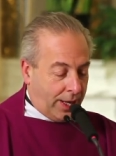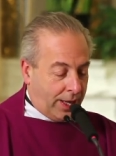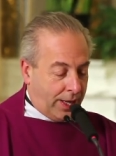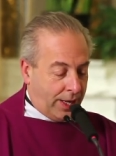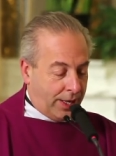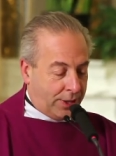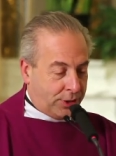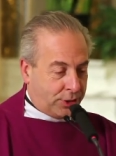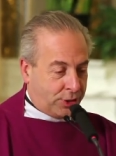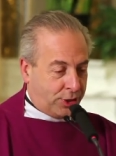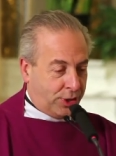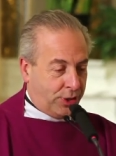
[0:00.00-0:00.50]

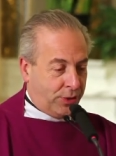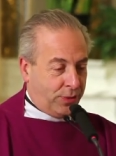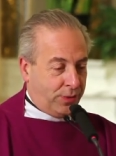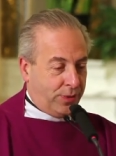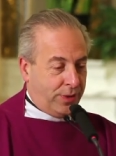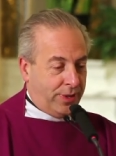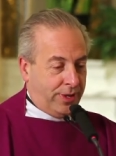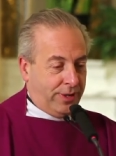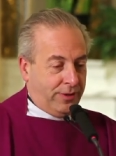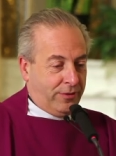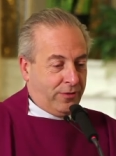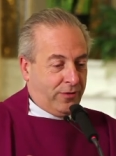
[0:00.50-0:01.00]
And so,
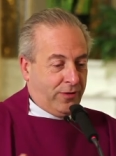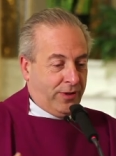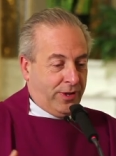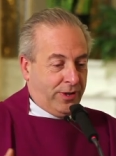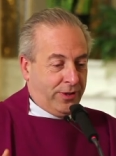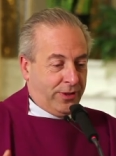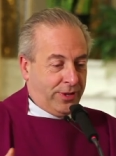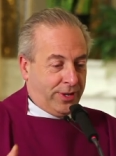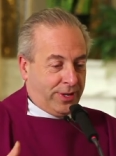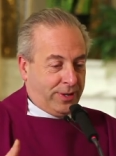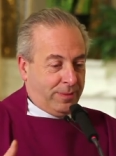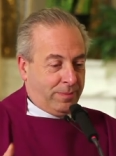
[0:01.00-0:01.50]
in fear,
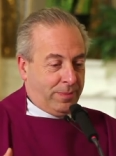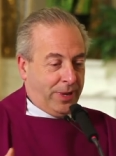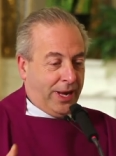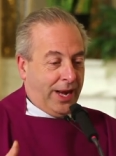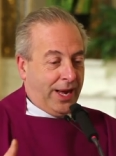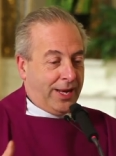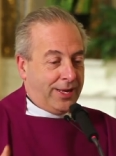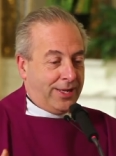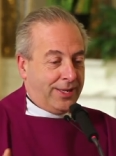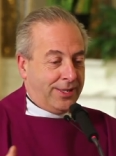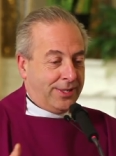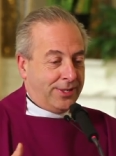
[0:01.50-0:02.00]
the
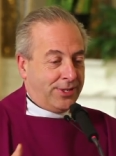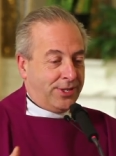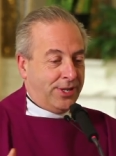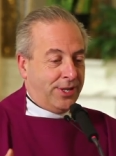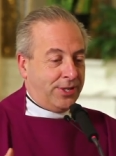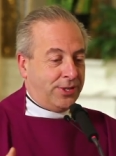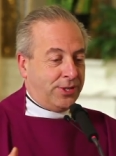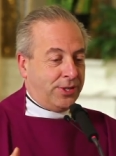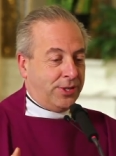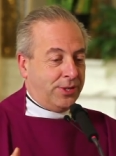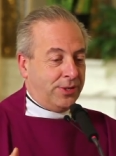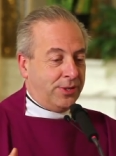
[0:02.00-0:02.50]
companion
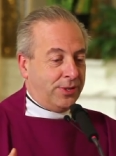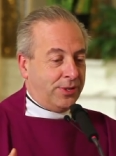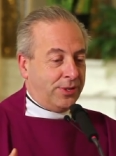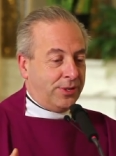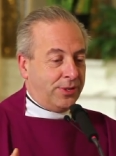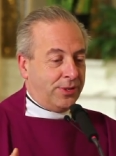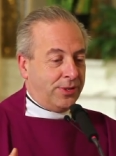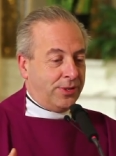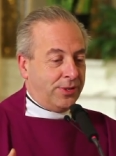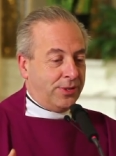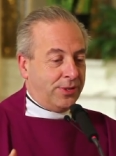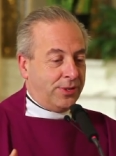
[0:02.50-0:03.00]
said to
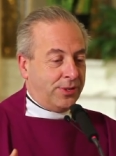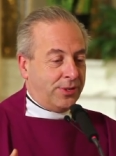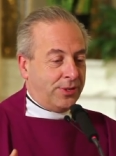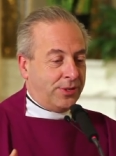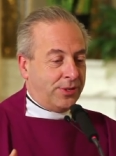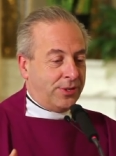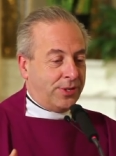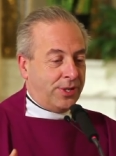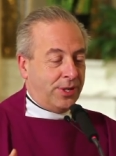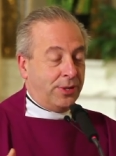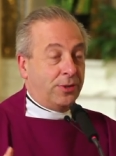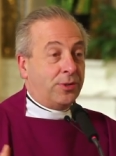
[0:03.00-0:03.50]

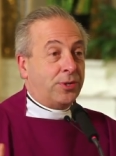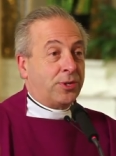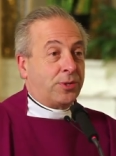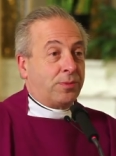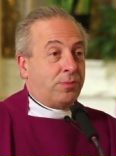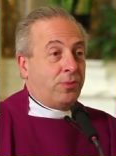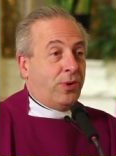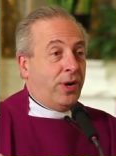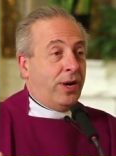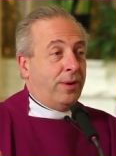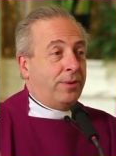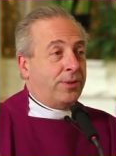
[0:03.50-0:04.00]
St. Louis
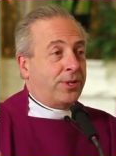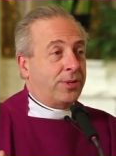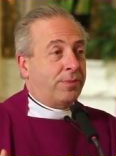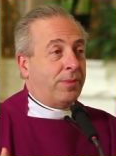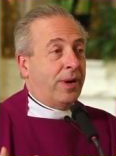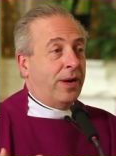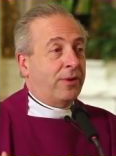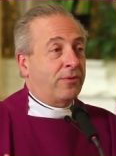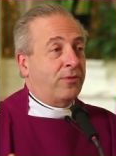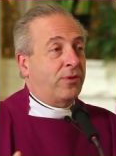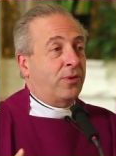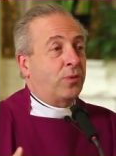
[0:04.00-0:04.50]
de
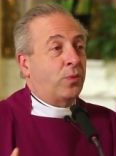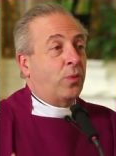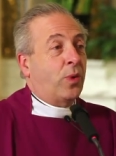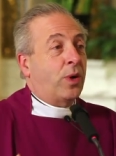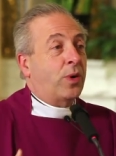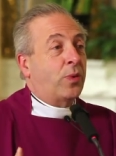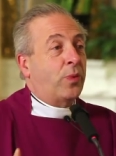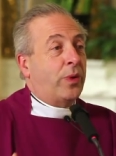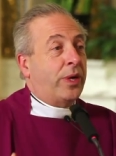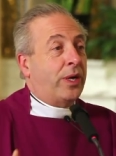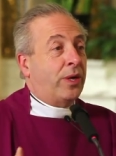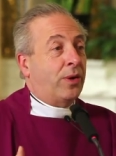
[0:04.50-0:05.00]
Montfort, "What
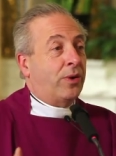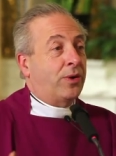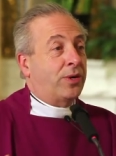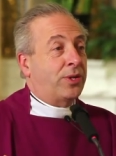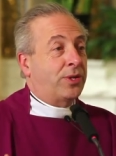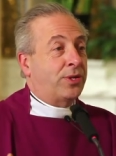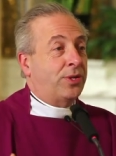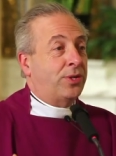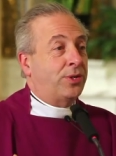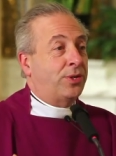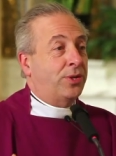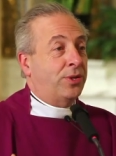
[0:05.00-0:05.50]
are we going
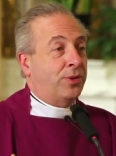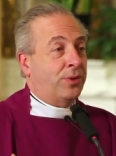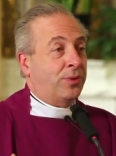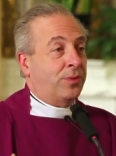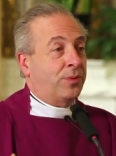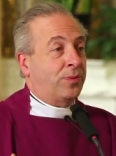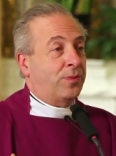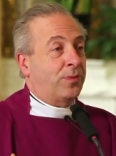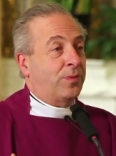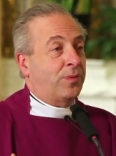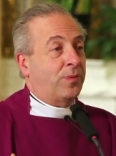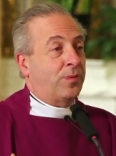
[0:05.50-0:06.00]
to do?"
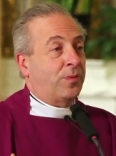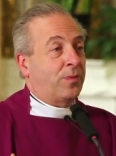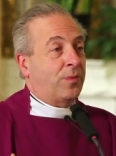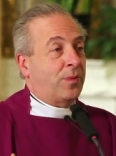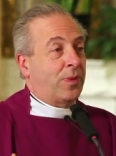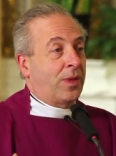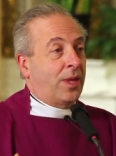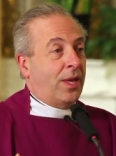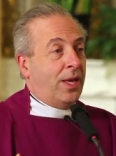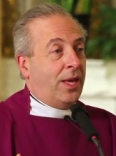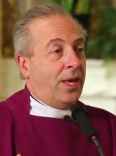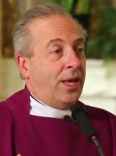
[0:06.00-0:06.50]

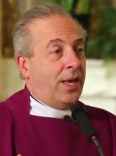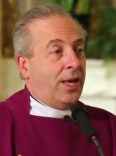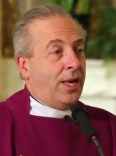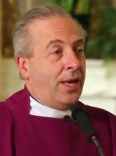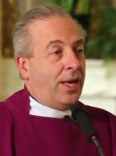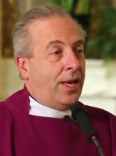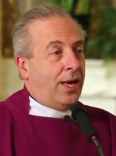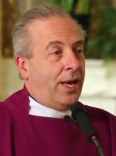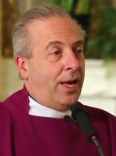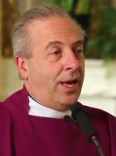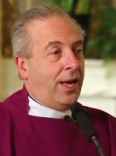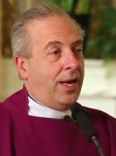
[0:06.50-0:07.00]

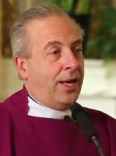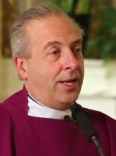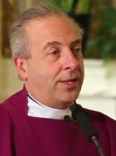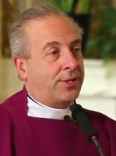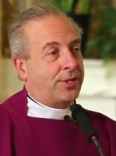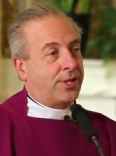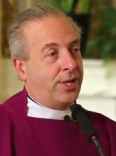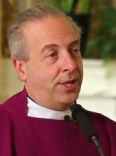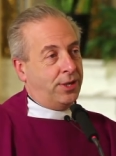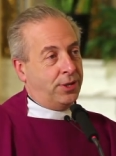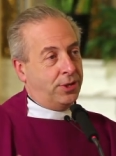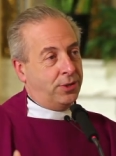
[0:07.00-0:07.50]
And
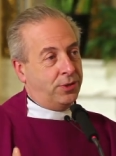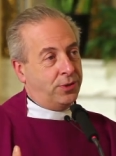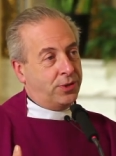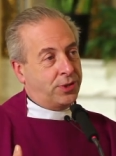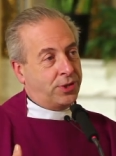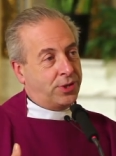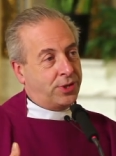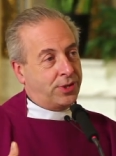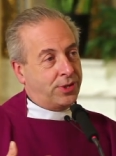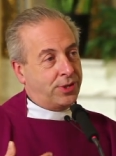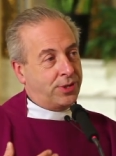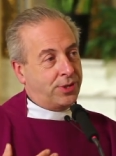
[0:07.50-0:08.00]
St.
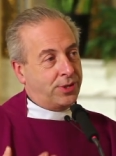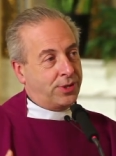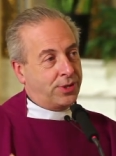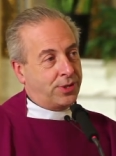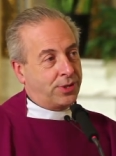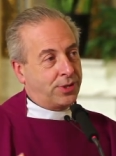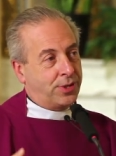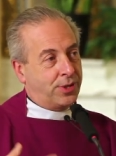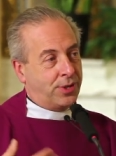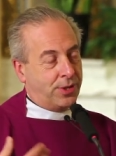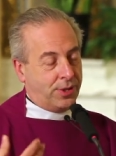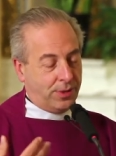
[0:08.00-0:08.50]
Louis
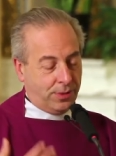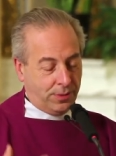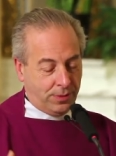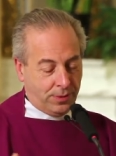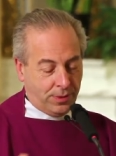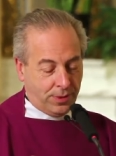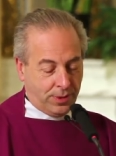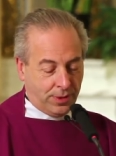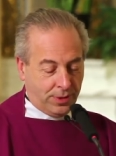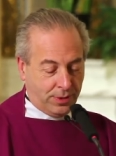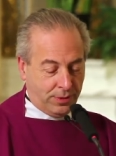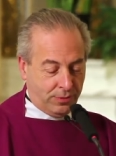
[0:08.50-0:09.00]

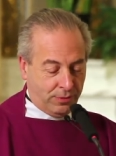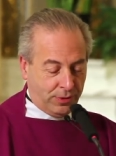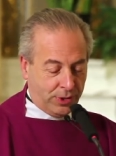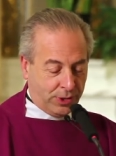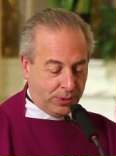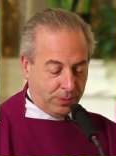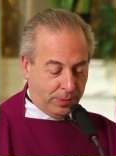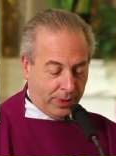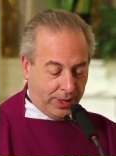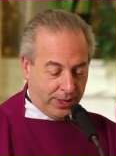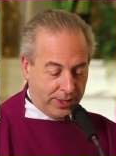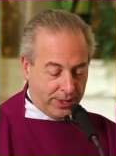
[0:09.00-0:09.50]

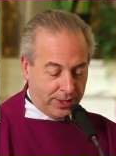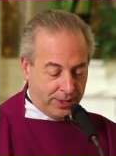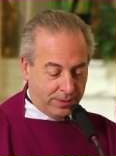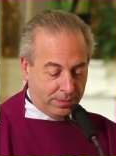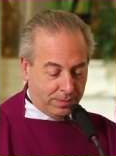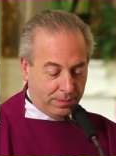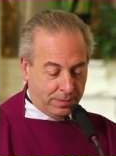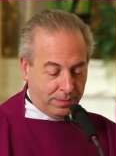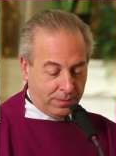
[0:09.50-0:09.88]
responded,